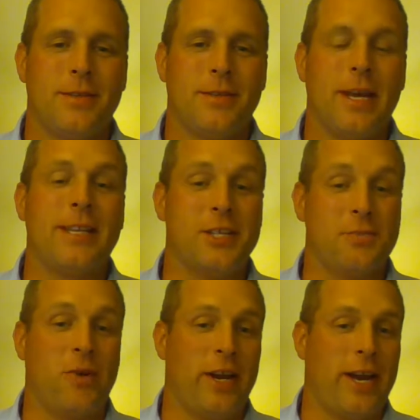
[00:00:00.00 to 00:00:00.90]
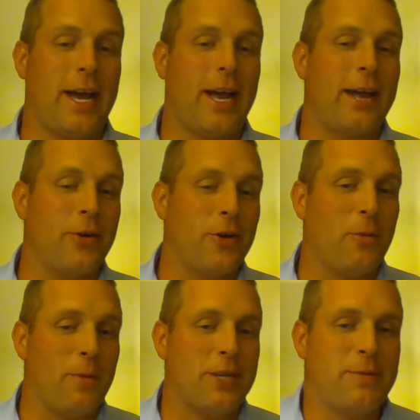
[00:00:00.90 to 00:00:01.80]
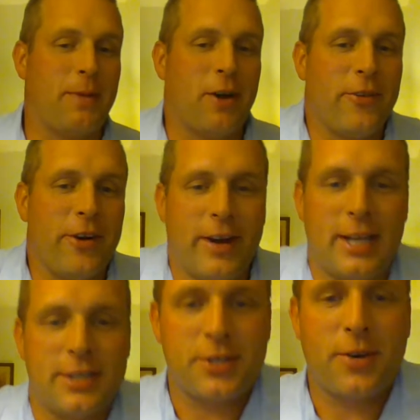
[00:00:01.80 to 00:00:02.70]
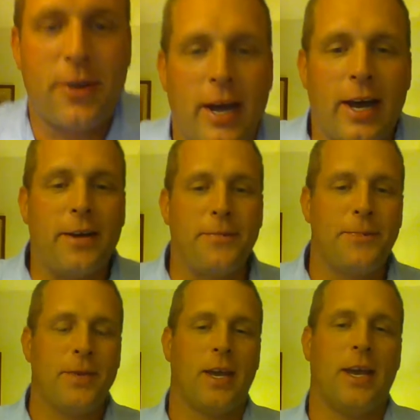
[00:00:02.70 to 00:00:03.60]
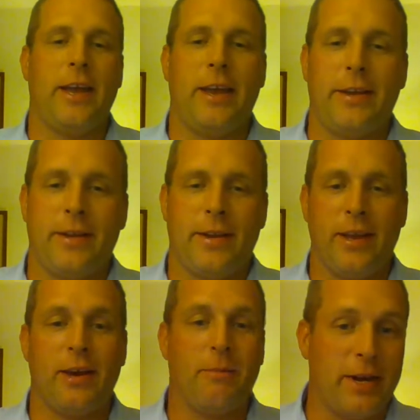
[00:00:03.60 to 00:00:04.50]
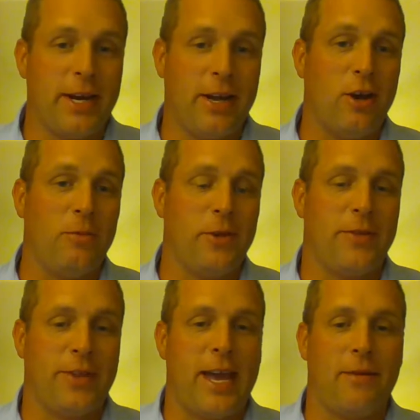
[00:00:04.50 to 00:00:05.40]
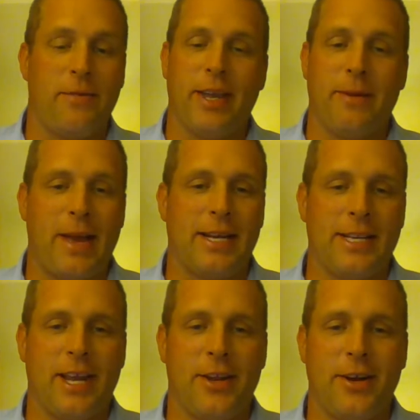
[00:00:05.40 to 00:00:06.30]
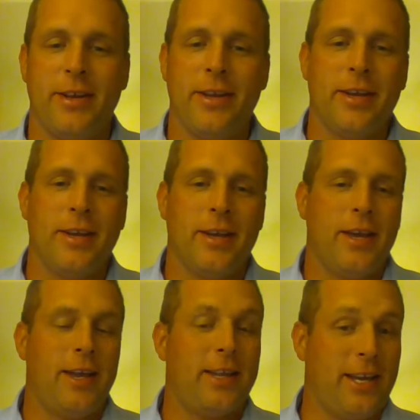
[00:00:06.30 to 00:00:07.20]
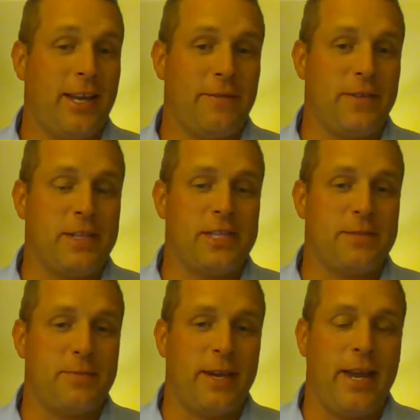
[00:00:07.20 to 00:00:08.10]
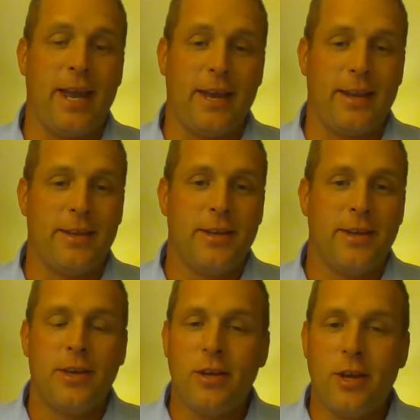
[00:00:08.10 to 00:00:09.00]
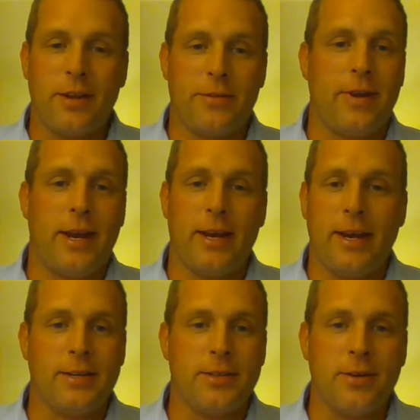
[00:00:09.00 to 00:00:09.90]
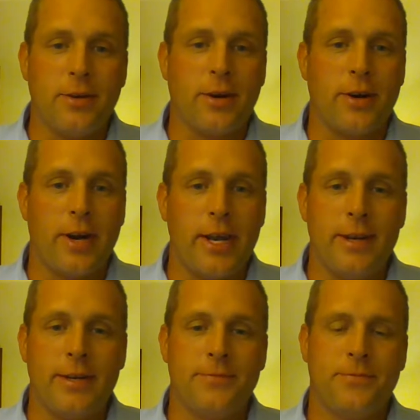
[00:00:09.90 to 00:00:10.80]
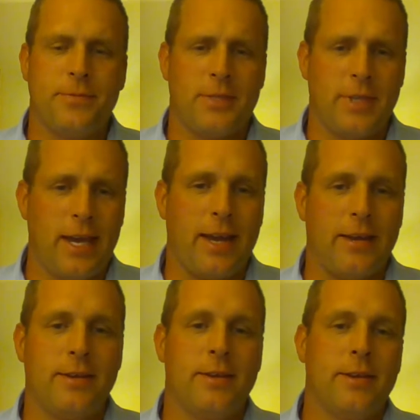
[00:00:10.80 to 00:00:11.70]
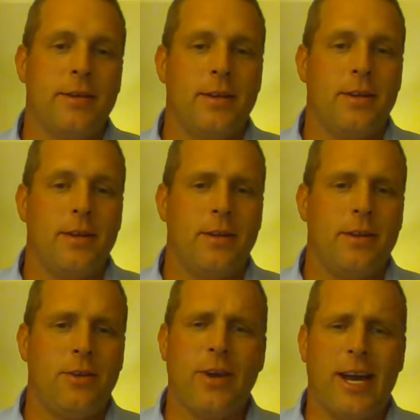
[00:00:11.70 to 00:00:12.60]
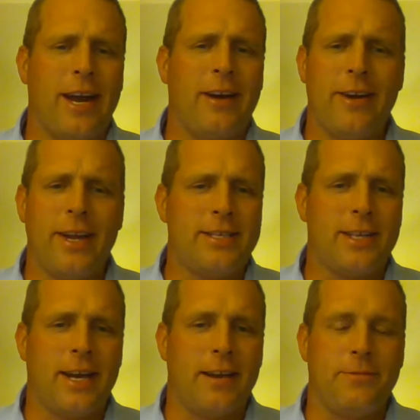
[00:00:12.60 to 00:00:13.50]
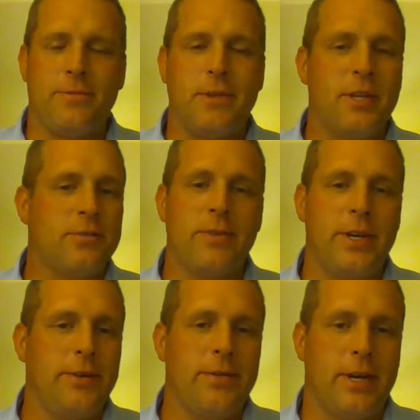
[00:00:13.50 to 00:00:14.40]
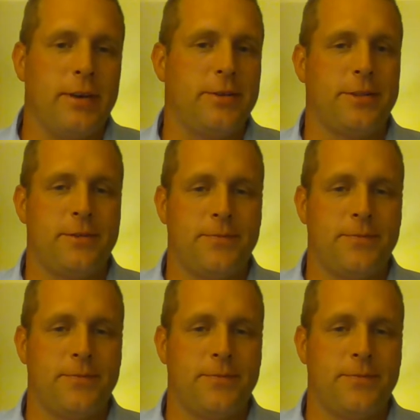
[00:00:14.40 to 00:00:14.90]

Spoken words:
At this point, I don't know much about rear ends, so I get a buddy to help me with that. We get it back together, and then he convinces me, hey, you got a 388 stroker, right? Yeah. You got iron heads on it. Let's redo those.